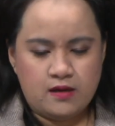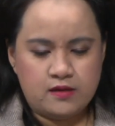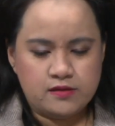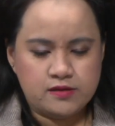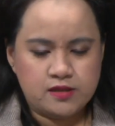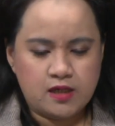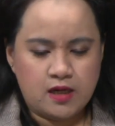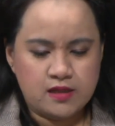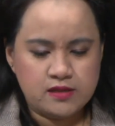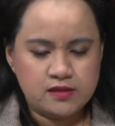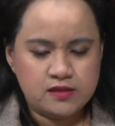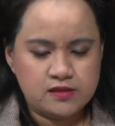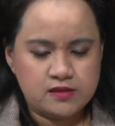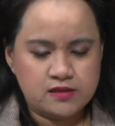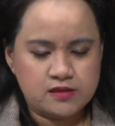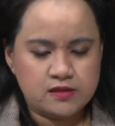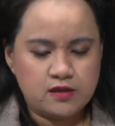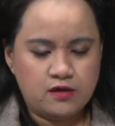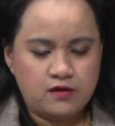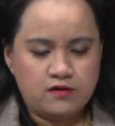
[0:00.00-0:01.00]

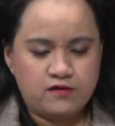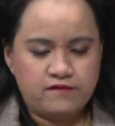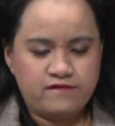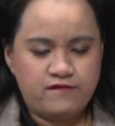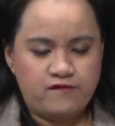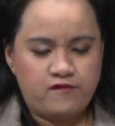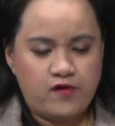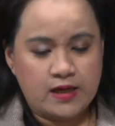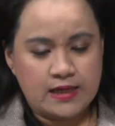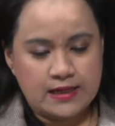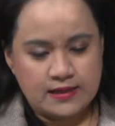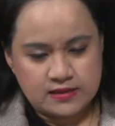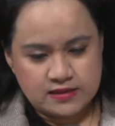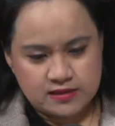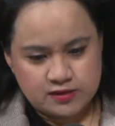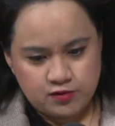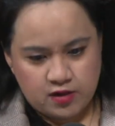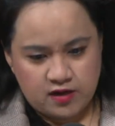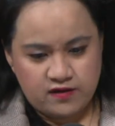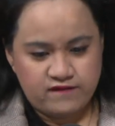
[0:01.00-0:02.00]
charges of reckless
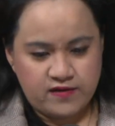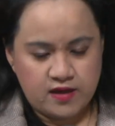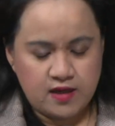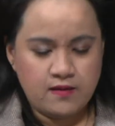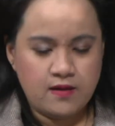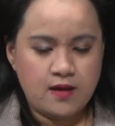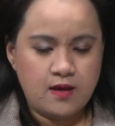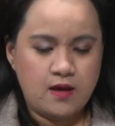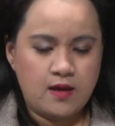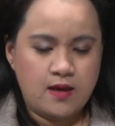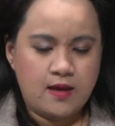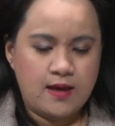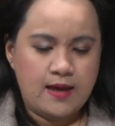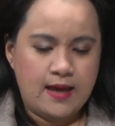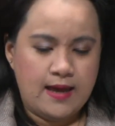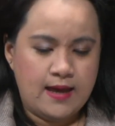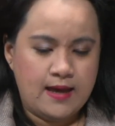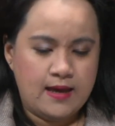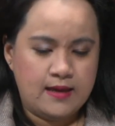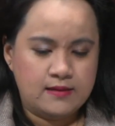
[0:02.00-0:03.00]
driving
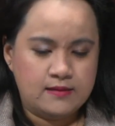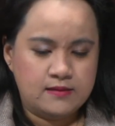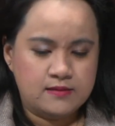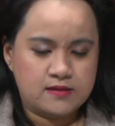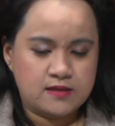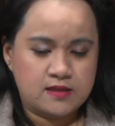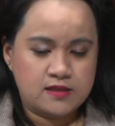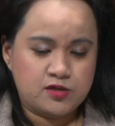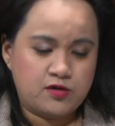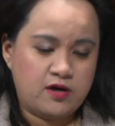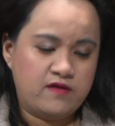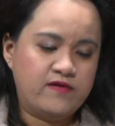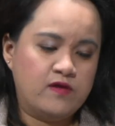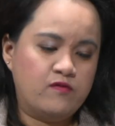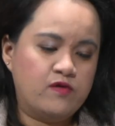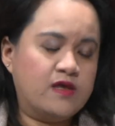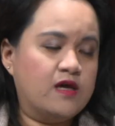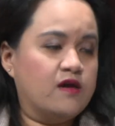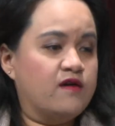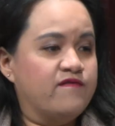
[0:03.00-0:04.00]
and driving
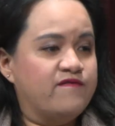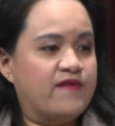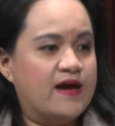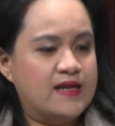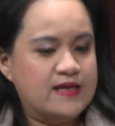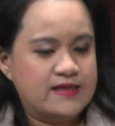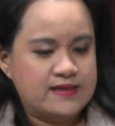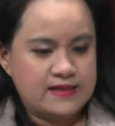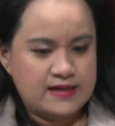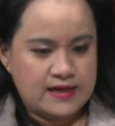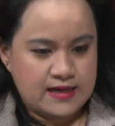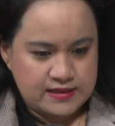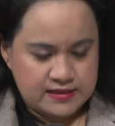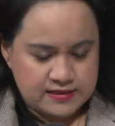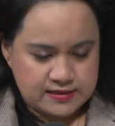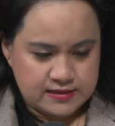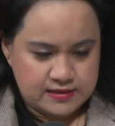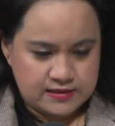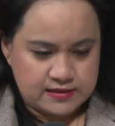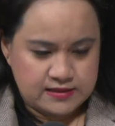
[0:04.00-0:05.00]
without a valid
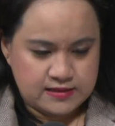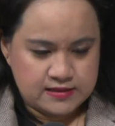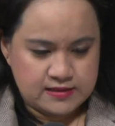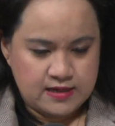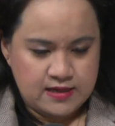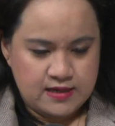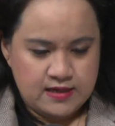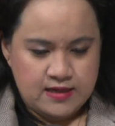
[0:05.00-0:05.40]
license.